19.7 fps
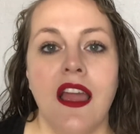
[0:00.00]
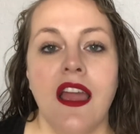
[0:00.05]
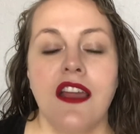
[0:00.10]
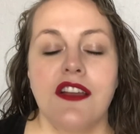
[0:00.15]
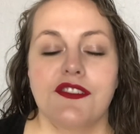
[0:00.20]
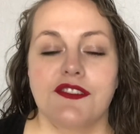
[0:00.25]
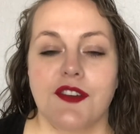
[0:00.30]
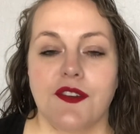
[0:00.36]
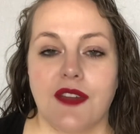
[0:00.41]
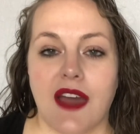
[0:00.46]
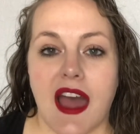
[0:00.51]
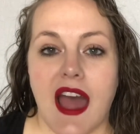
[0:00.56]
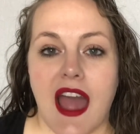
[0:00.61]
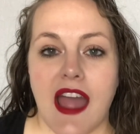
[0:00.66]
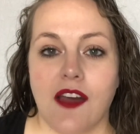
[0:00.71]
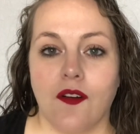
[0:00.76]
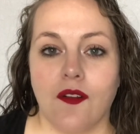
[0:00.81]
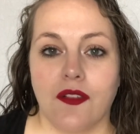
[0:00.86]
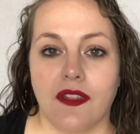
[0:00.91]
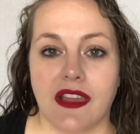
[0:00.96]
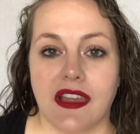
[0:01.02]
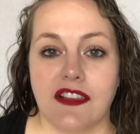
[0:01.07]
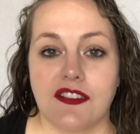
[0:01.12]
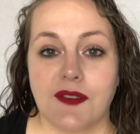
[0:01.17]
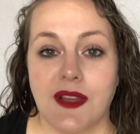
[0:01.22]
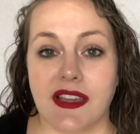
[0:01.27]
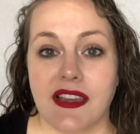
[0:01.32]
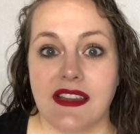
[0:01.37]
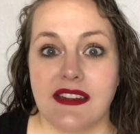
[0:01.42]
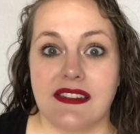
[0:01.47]
so that I only, so
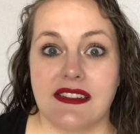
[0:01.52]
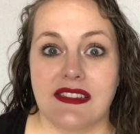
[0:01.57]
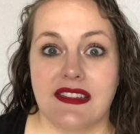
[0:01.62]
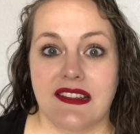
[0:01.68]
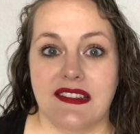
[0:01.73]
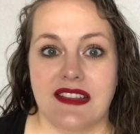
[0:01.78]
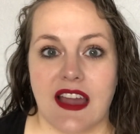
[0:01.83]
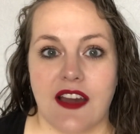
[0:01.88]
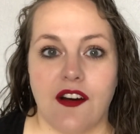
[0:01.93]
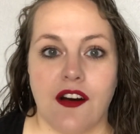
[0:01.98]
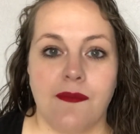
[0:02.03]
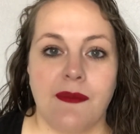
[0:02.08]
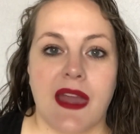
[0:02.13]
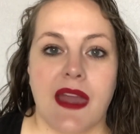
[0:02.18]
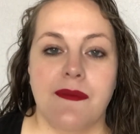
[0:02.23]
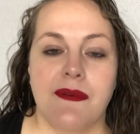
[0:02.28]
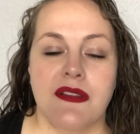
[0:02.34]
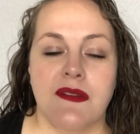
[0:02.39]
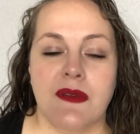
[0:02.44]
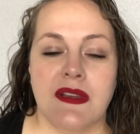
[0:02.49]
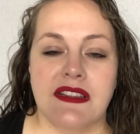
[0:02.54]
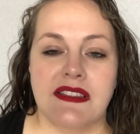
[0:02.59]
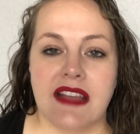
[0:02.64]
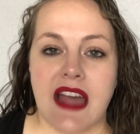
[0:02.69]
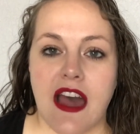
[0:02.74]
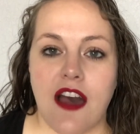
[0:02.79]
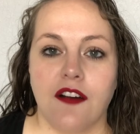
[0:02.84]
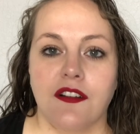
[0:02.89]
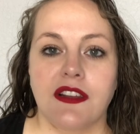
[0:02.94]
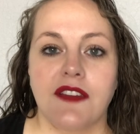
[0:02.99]
I get the discount on my Epidemic
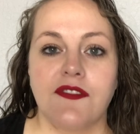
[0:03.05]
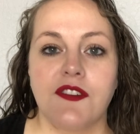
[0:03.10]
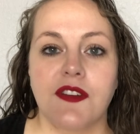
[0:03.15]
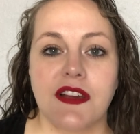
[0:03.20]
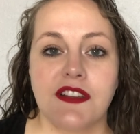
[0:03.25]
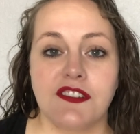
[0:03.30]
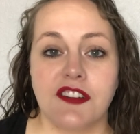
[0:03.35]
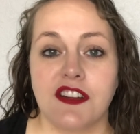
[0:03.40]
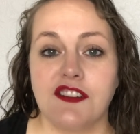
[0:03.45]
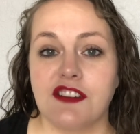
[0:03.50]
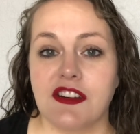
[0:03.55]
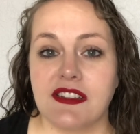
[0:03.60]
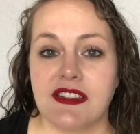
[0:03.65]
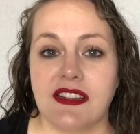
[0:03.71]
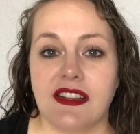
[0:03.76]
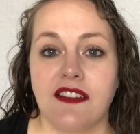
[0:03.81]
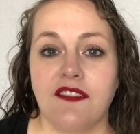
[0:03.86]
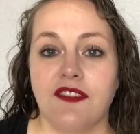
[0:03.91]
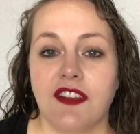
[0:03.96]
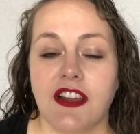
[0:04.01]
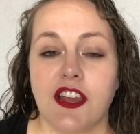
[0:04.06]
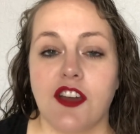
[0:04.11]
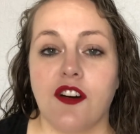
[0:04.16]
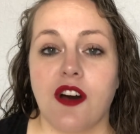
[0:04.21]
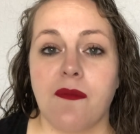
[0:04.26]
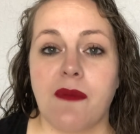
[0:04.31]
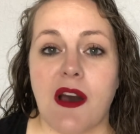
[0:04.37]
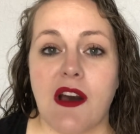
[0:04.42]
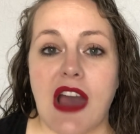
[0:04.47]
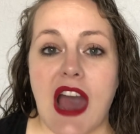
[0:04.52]
Sound. If you guys are interested in a video
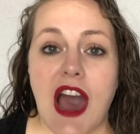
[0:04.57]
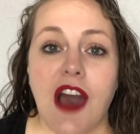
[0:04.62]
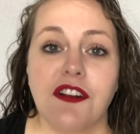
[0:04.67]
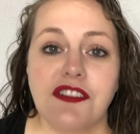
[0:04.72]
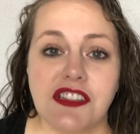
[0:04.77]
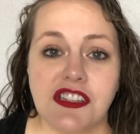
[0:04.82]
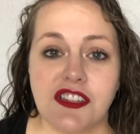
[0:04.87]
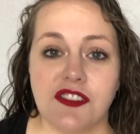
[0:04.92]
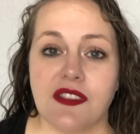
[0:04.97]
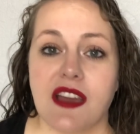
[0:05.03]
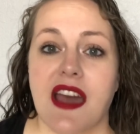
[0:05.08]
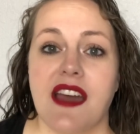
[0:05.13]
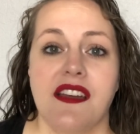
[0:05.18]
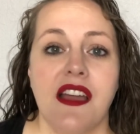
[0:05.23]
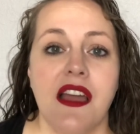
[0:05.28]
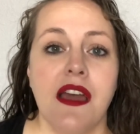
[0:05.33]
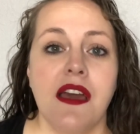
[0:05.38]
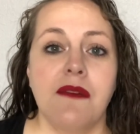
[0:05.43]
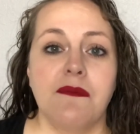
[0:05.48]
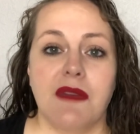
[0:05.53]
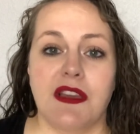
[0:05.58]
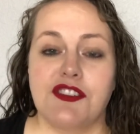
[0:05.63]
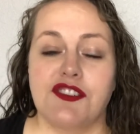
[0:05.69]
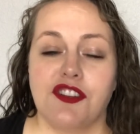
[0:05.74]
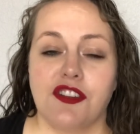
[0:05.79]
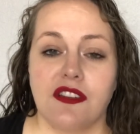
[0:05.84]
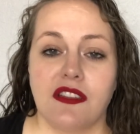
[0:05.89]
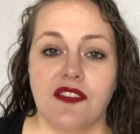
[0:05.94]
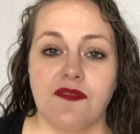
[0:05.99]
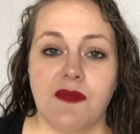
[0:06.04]
about how to do that, make
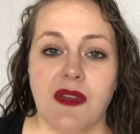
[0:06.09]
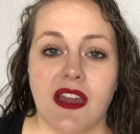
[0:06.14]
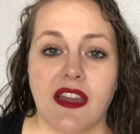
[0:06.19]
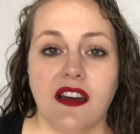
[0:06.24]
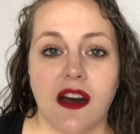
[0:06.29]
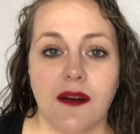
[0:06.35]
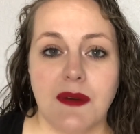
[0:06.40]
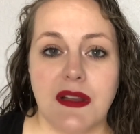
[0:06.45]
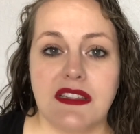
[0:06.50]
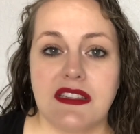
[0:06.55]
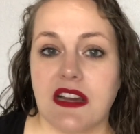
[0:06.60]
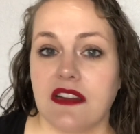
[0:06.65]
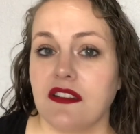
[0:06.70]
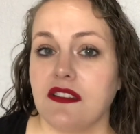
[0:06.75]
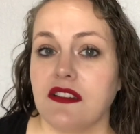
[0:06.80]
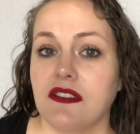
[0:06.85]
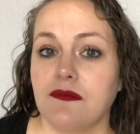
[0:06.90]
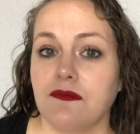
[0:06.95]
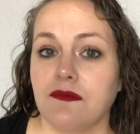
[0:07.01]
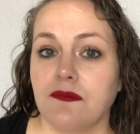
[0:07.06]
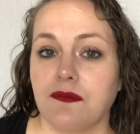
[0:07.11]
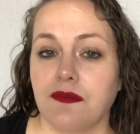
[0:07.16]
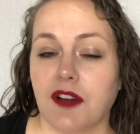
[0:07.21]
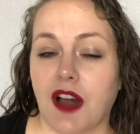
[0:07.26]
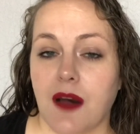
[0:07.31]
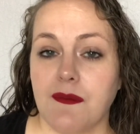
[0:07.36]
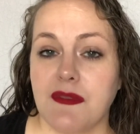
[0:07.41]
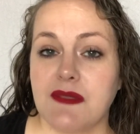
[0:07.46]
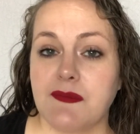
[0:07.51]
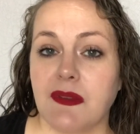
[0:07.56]
sure you leave me a comment down in the
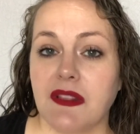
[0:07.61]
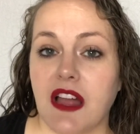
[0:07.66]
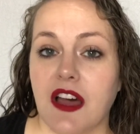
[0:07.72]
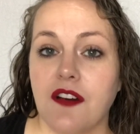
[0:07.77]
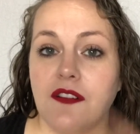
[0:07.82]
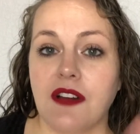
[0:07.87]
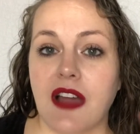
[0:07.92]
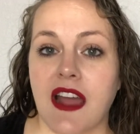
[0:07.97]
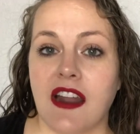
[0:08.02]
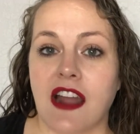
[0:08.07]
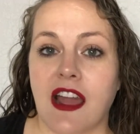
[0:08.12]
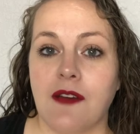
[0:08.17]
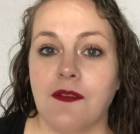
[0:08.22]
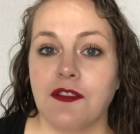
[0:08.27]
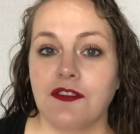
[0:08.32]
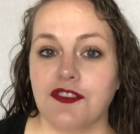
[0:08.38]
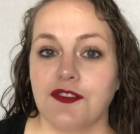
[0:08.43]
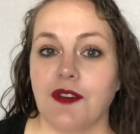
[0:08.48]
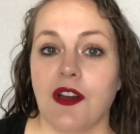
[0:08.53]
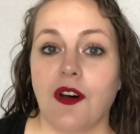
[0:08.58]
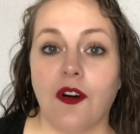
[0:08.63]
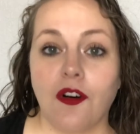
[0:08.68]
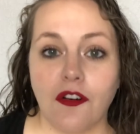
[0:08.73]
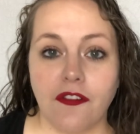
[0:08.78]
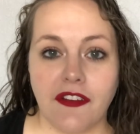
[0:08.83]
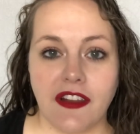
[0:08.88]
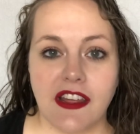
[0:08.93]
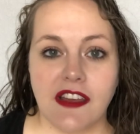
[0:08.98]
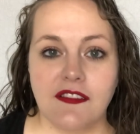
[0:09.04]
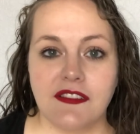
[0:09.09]
comments below and I will do a whole
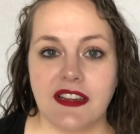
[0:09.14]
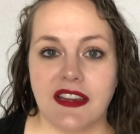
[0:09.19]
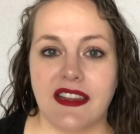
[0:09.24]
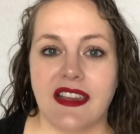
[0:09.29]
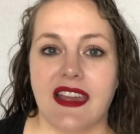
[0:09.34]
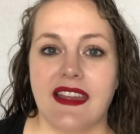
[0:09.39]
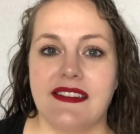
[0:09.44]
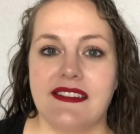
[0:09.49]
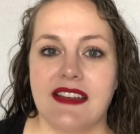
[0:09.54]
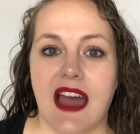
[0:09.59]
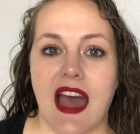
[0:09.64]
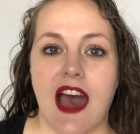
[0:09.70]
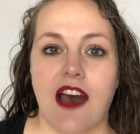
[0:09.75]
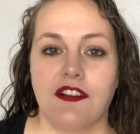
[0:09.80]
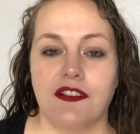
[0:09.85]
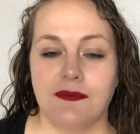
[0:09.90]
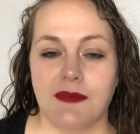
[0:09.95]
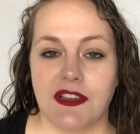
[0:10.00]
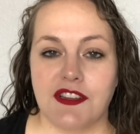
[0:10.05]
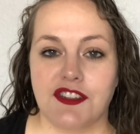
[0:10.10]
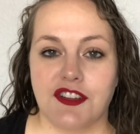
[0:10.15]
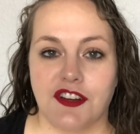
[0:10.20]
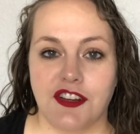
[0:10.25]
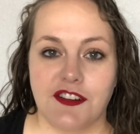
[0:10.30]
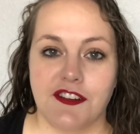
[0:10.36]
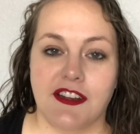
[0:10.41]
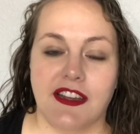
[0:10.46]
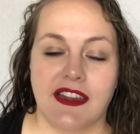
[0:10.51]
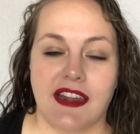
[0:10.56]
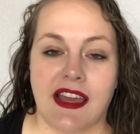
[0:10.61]
video dedicated to how to make sure
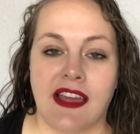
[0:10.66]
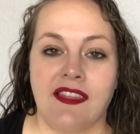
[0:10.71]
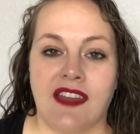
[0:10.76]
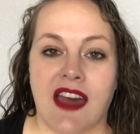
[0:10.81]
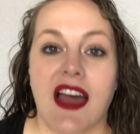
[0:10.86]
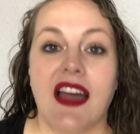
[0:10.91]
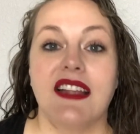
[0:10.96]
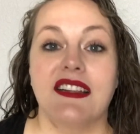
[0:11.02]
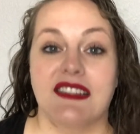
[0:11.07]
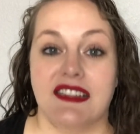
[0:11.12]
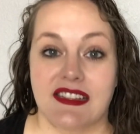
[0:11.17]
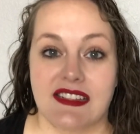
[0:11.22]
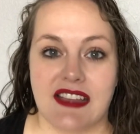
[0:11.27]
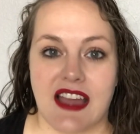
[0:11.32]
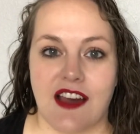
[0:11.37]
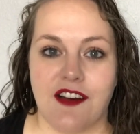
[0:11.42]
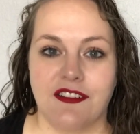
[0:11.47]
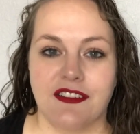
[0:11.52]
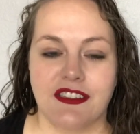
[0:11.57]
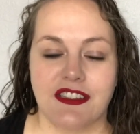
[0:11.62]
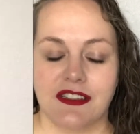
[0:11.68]
you're getting that discount